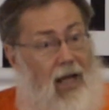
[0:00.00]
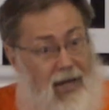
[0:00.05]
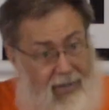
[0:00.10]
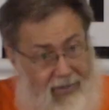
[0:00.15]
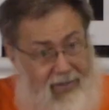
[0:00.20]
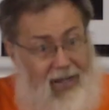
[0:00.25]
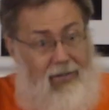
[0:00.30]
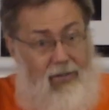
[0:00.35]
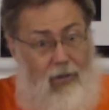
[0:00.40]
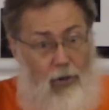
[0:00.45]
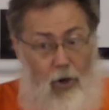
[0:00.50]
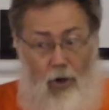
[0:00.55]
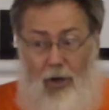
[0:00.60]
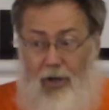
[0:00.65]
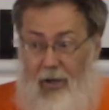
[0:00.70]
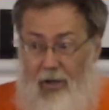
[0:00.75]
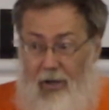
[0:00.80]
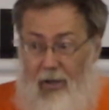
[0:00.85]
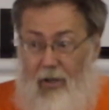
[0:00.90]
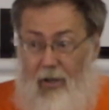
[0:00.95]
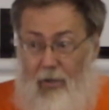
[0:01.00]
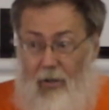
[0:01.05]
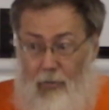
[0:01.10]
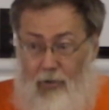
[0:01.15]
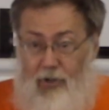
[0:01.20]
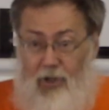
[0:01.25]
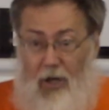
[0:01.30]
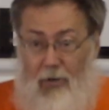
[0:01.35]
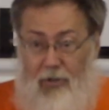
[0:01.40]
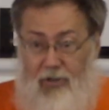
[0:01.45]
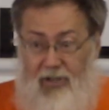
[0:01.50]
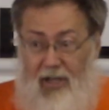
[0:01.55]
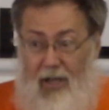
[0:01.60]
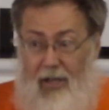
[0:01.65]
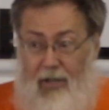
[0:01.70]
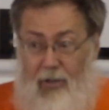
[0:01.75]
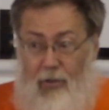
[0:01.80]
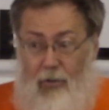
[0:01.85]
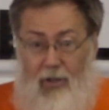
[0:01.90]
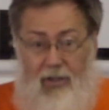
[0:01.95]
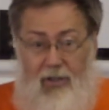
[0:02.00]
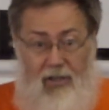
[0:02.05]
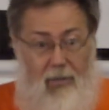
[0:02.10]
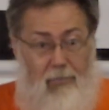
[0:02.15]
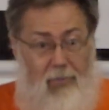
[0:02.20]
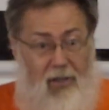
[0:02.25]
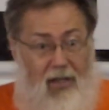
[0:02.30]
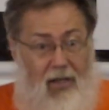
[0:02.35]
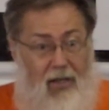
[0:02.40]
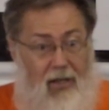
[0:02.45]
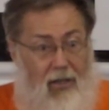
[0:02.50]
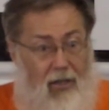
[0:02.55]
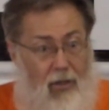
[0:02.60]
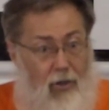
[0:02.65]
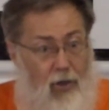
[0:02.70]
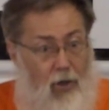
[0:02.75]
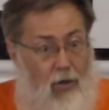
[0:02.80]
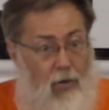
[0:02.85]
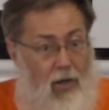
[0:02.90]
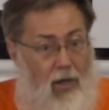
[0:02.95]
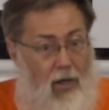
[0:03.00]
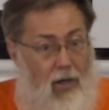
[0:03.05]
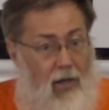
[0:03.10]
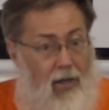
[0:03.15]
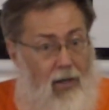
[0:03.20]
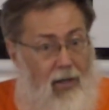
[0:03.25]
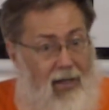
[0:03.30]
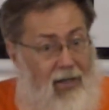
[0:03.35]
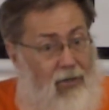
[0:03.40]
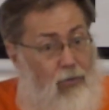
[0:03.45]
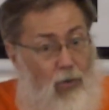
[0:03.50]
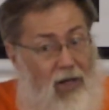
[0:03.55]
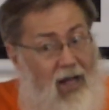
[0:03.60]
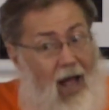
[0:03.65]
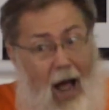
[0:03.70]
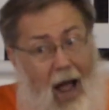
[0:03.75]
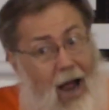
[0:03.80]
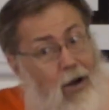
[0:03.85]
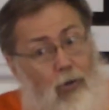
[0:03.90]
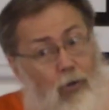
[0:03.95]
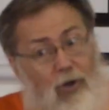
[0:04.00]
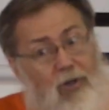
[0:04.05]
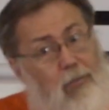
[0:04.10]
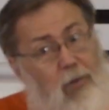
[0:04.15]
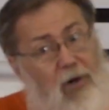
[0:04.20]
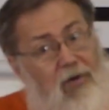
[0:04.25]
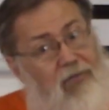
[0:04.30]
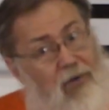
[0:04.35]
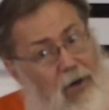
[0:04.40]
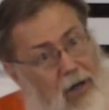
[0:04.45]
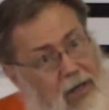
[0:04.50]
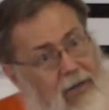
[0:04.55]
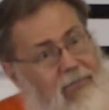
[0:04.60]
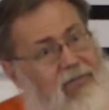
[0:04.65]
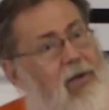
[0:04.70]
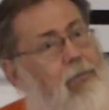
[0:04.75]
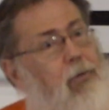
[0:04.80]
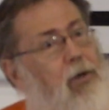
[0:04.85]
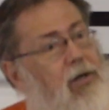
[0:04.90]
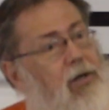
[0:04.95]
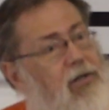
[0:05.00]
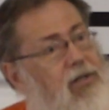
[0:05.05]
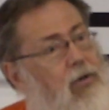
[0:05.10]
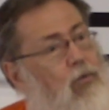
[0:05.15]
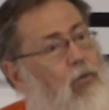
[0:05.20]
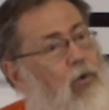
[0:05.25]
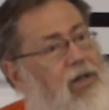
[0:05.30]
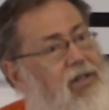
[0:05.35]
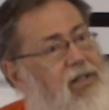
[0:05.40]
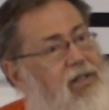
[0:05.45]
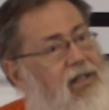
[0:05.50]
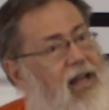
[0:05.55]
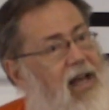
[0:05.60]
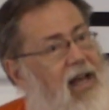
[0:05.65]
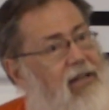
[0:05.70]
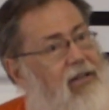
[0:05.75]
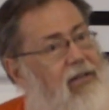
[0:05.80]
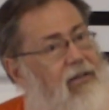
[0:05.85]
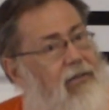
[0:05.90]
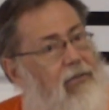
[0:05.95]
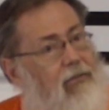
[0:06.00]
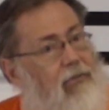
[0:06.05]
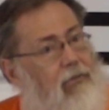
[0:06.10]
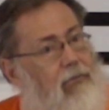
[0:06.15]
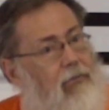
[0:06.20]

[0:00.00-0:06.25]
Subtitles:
Like that lawyer, which I was telling you in the beginning, I would prefer if the person was dead,